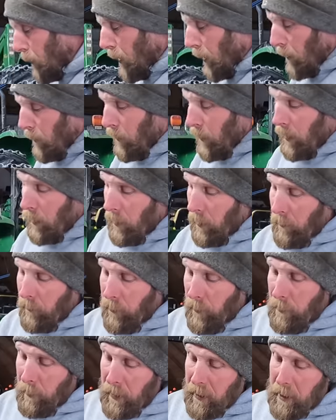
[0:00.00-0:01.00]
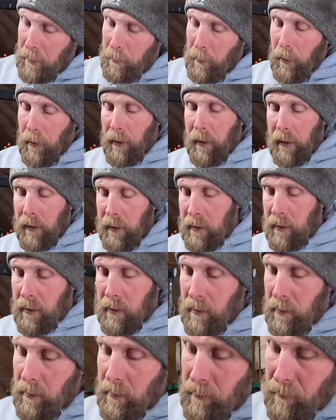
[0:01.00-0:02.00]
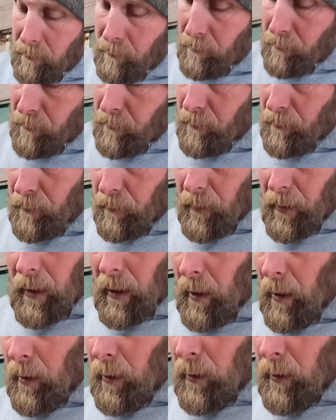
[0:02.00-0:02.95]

We, we learn from experience, you